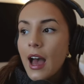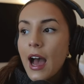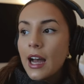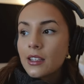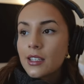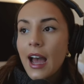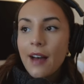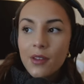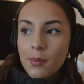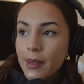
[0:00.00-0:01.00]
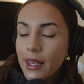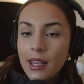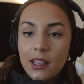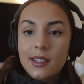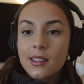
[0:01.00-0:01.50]
and have it
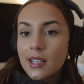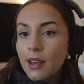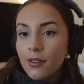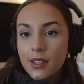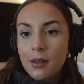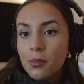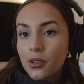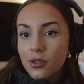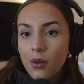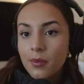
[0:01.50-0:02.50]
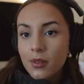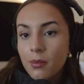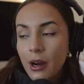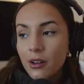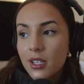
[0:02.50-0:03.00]
be, say, for example, your top three
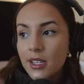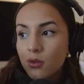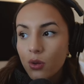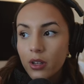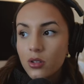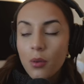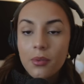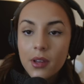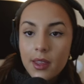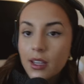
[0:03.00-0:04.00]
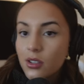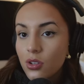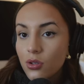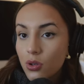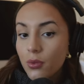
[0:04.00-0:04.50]
priorities or top three things
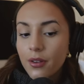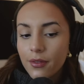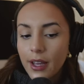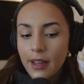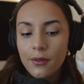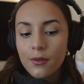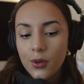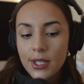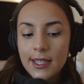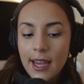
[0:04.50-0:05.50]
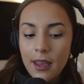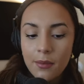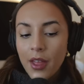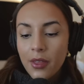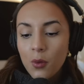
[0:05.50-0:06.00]
you don't want to forget for today.
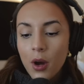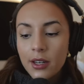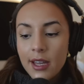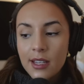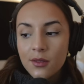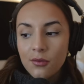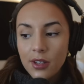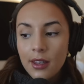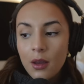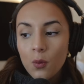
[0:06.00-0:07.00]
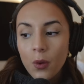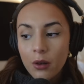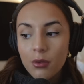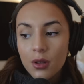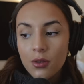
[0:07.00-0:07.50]
Another one is really
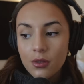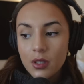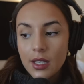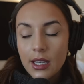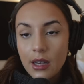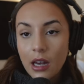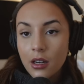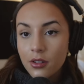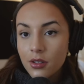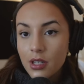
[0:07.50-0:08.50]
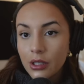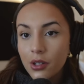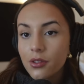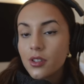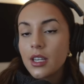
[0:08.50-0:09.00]
work with your routine and understand
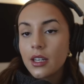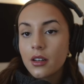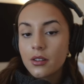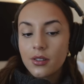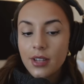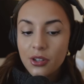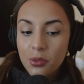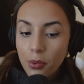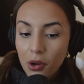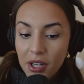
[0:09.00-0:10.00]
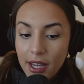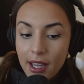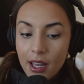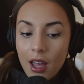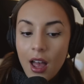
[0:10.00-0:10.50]
your routine, understand your
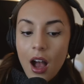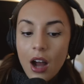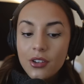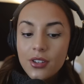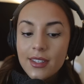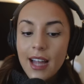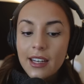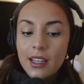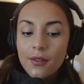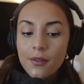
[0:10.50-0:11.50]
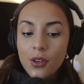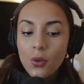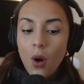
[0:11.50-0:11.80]
body, Understand if you